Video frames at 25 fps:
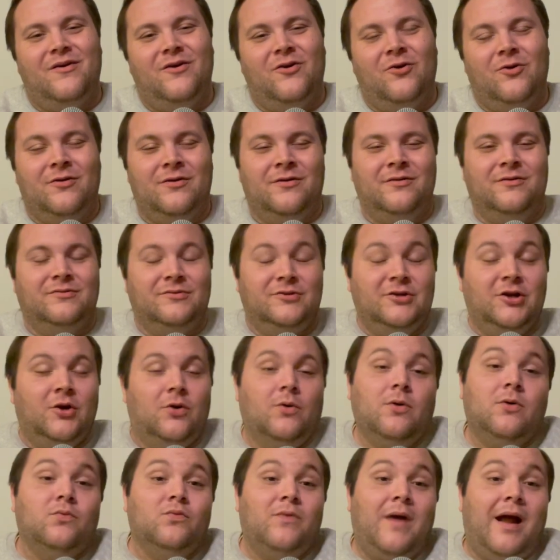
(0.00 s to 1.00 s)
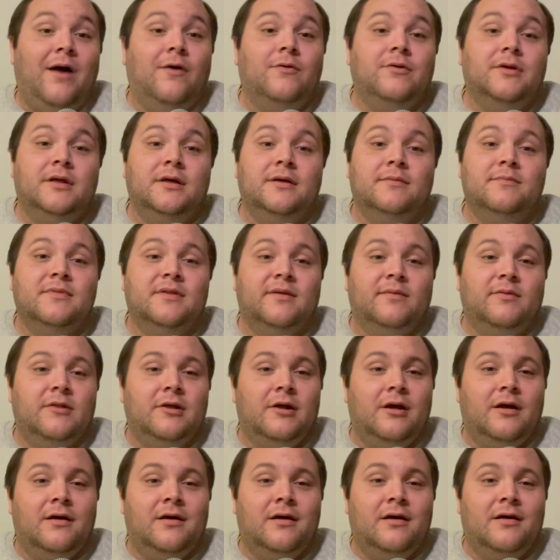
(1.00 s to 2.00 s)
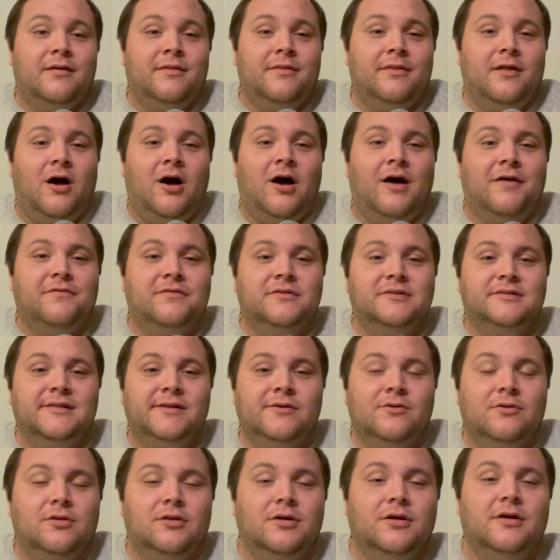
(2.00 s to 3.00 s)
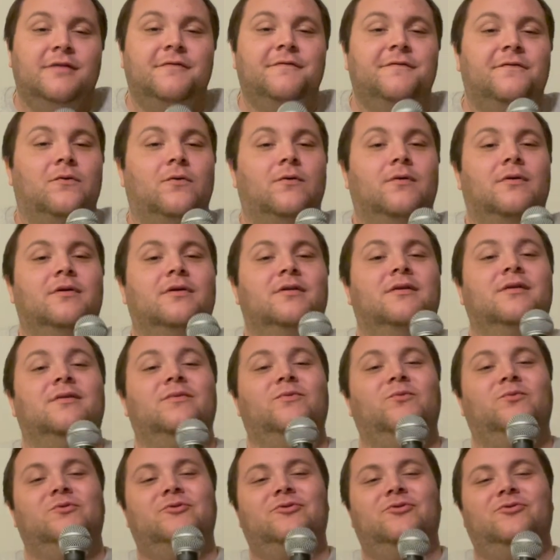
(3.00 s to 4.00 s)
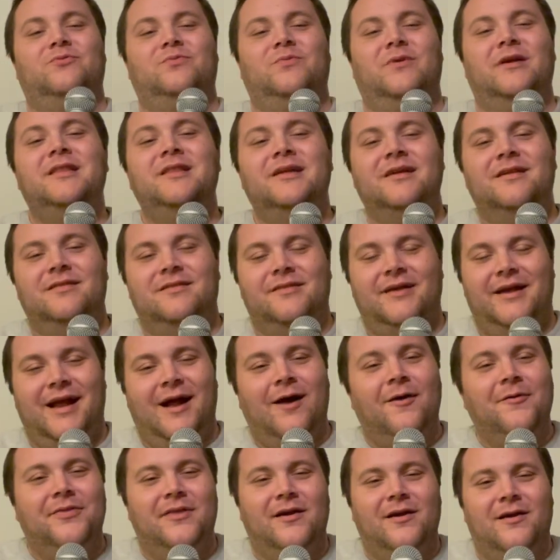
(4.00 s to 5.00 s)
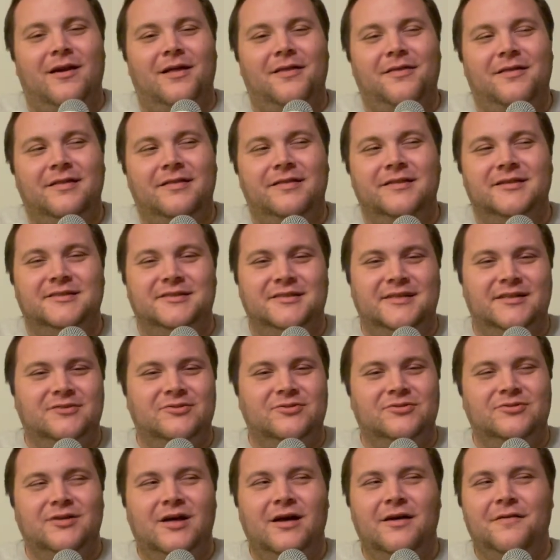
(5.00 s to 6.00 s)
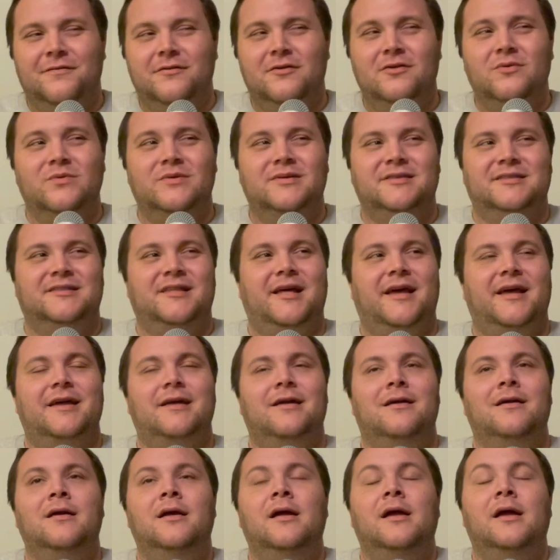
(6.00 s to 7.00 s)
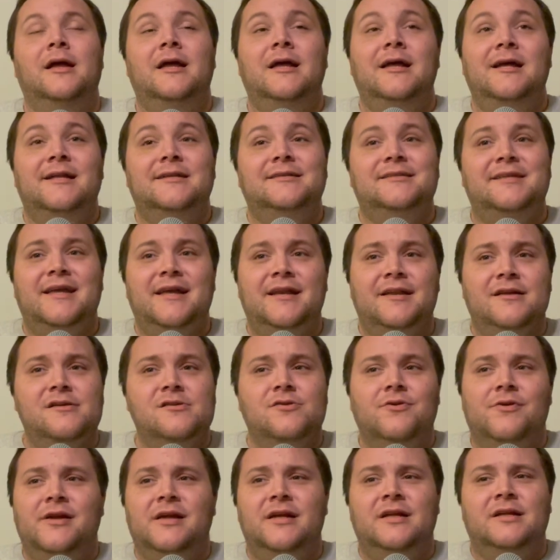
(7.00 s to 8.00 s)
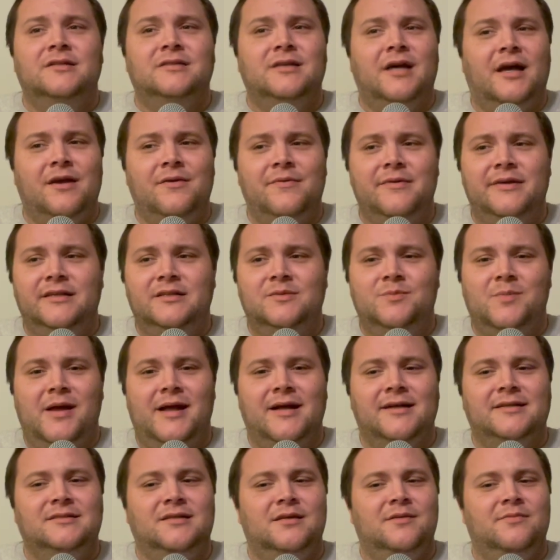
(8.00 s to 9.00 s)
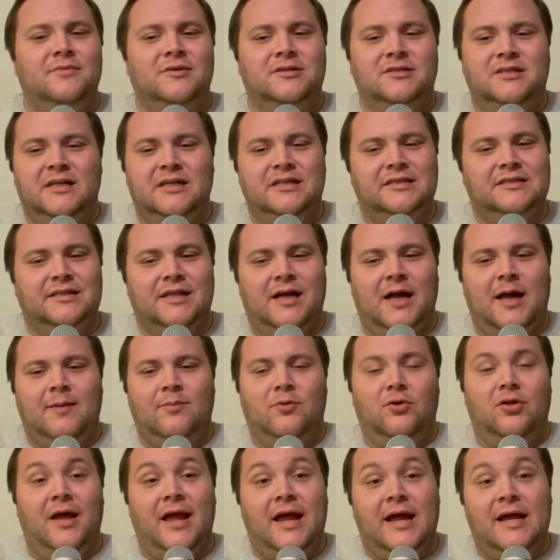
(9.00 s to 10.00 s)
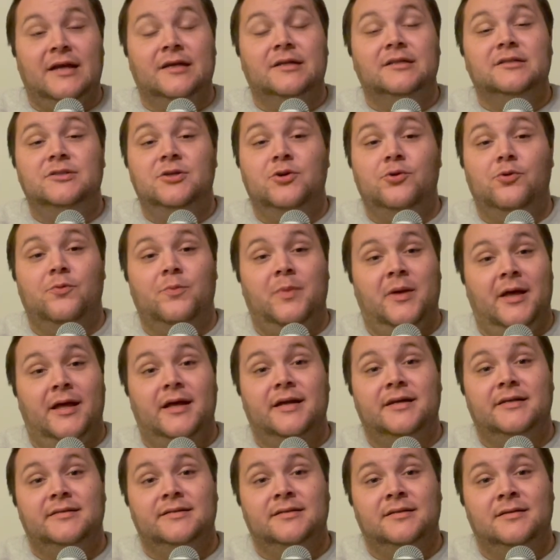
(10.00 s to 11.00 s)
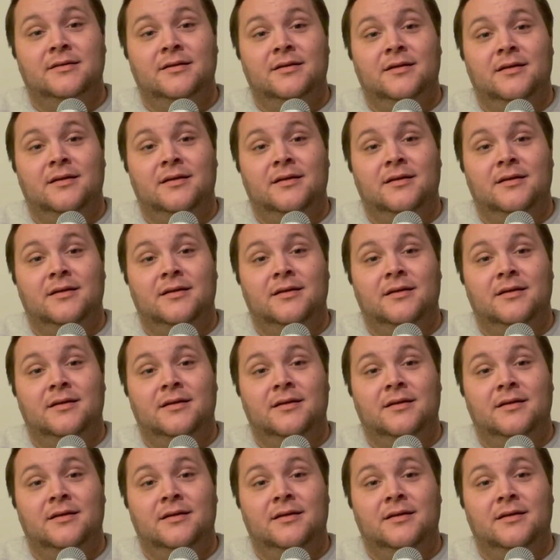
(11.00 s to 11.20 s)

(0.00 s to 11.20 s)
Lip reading: or, you know, around him, some of the offers they were looking for were really, like, out there. And I think the Sixers offer was, like, Danny Green, Tyrese Maxey, Matisse Thybulle, and 2 picks.